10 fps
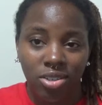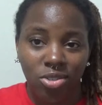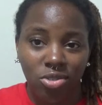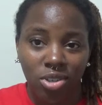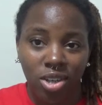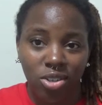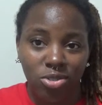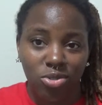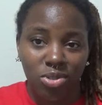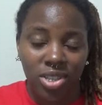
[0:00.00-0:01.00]
Who
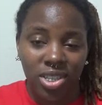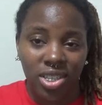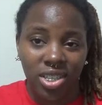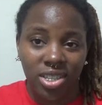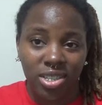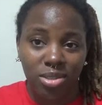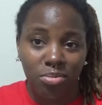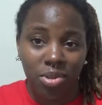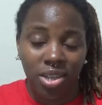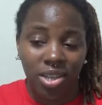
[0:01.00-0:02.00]
knows what it is,
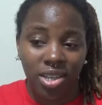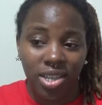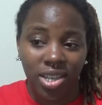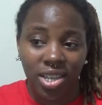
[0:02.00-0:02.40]
but